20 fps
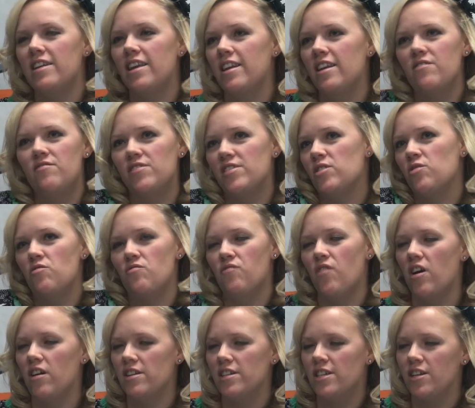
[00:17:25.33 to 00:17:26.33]
needed student
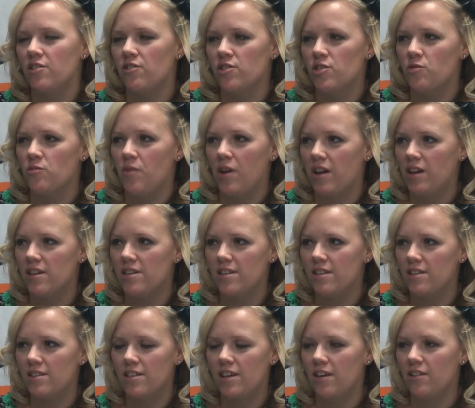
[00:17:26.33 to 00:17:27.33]
volunteers and ran
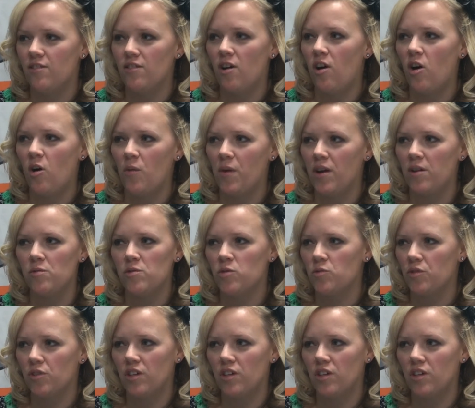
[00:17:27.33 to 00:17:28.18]
into this kid in the hallway who was